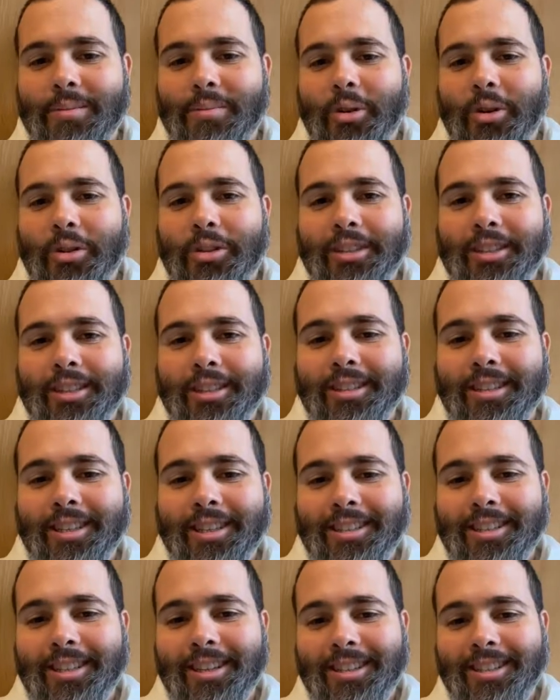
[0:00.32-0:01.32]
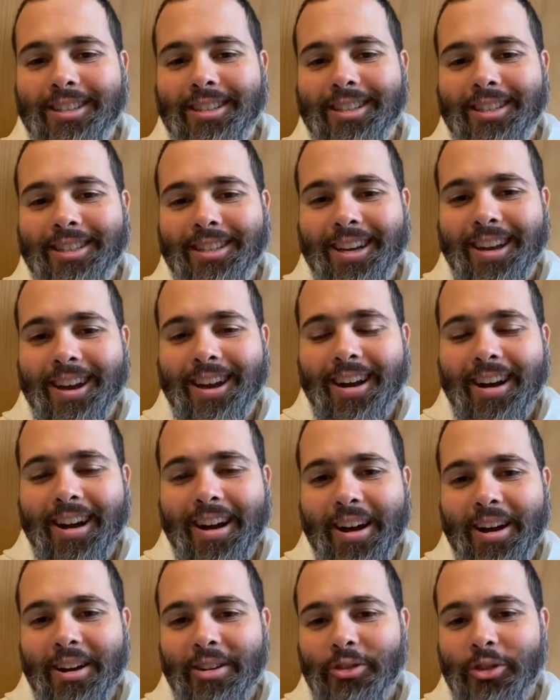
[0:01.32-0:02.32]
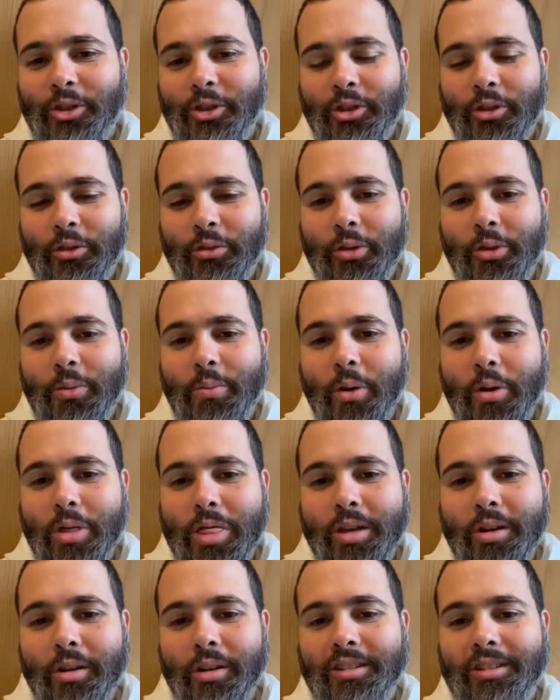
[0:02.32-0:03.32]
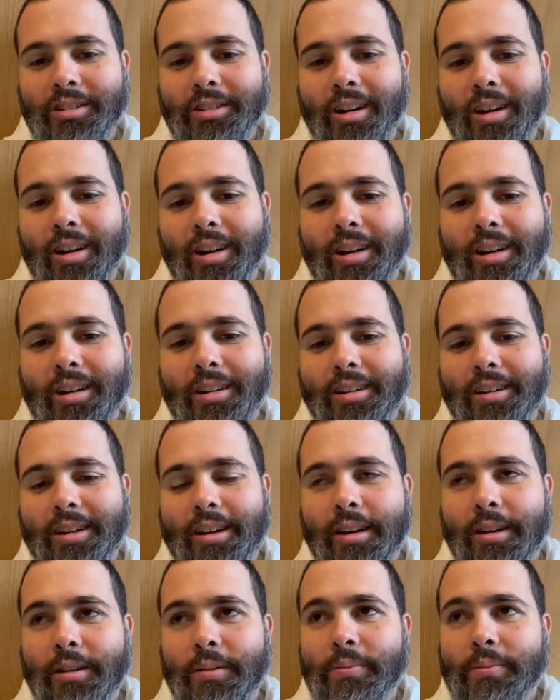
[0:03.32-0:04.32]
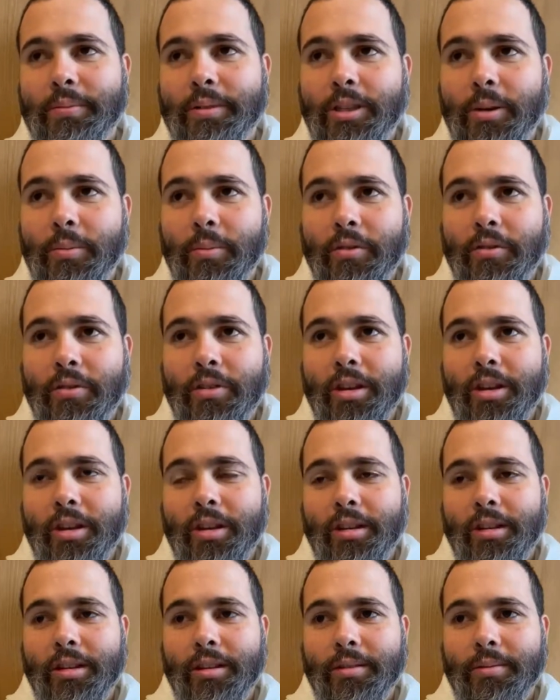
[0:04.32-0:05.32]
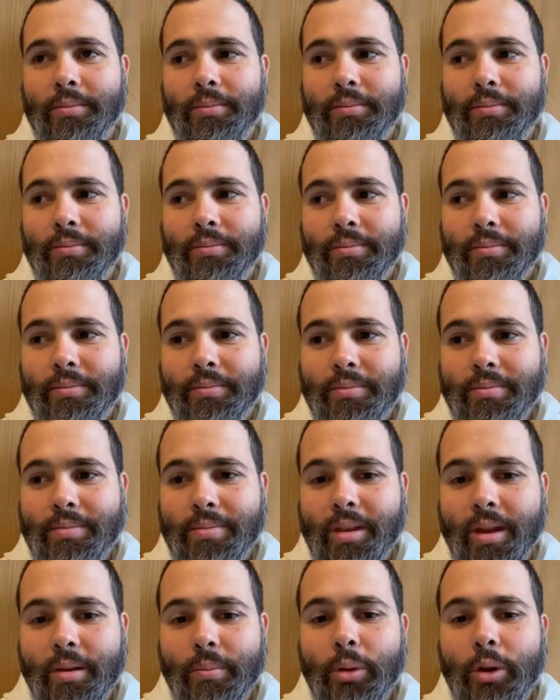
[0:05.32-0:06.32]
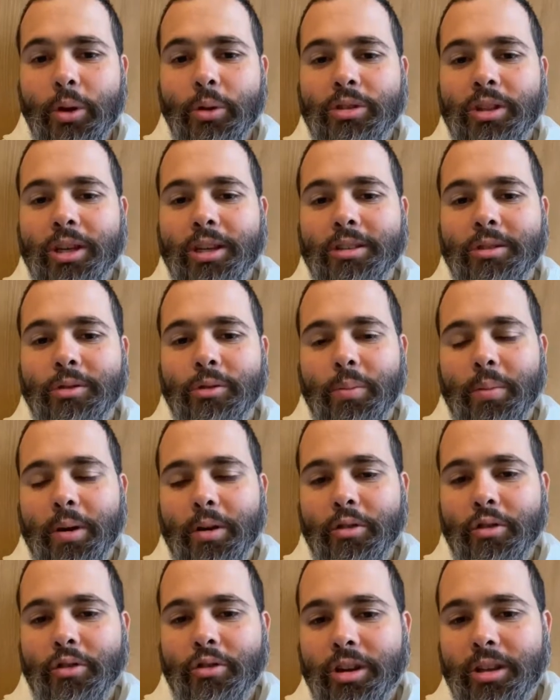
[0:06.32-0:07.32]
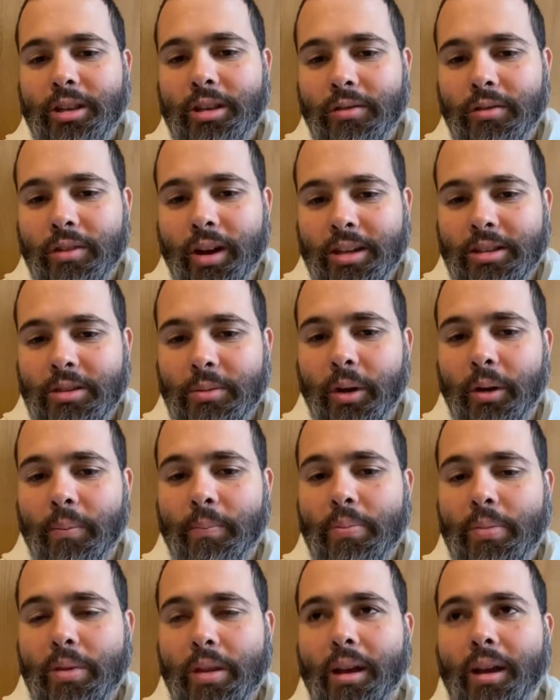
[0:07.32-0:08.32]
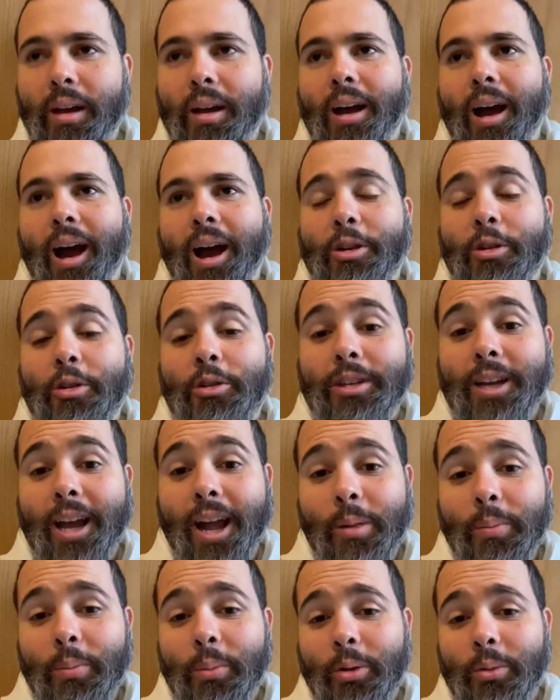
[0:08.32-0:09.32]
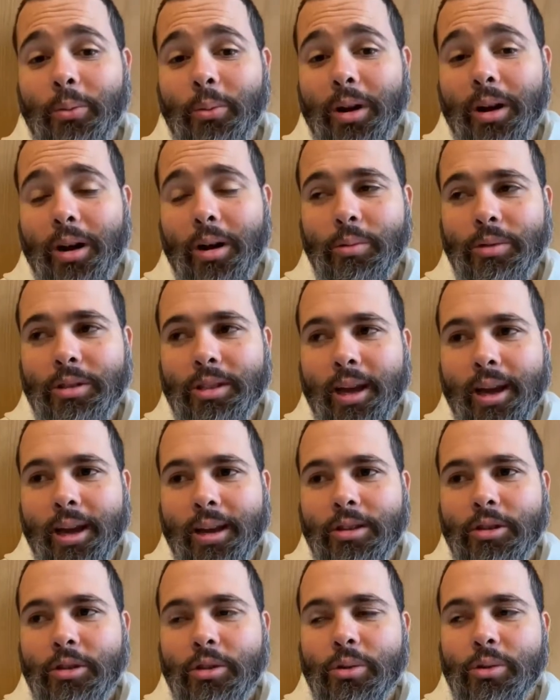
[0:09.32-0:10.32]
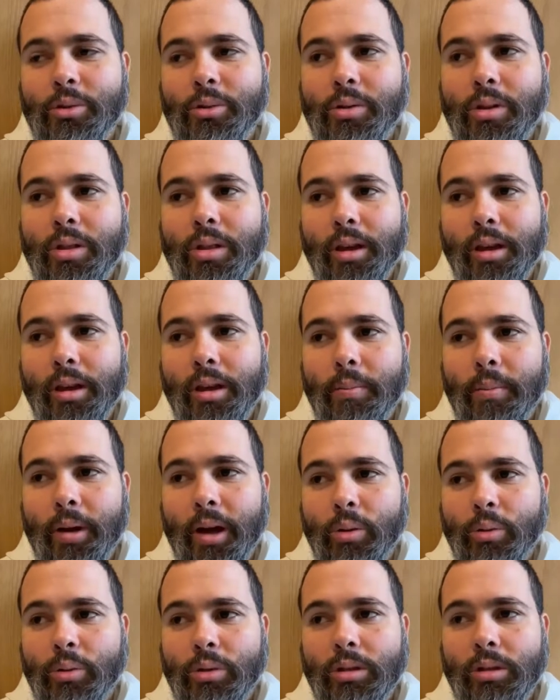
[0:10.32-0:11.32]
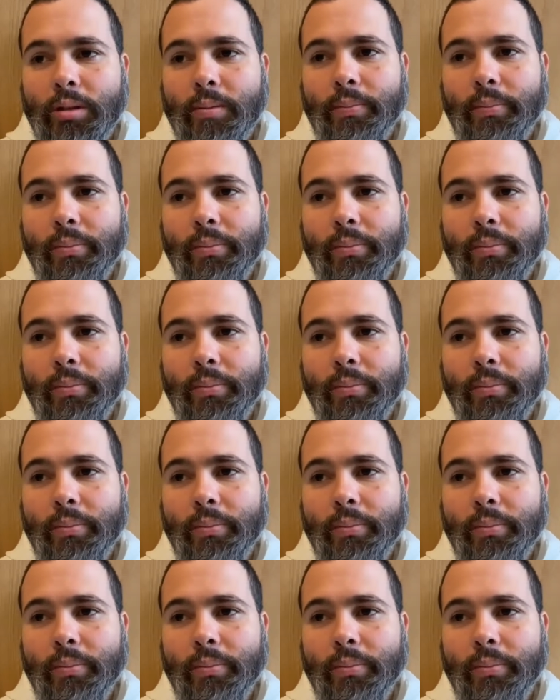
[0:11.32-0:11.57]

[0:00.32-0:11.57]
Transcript: Brothers and sisters, just a few more thoughts on some of the musings from my retreat in Fatima. I couldn't help but when I was there to think about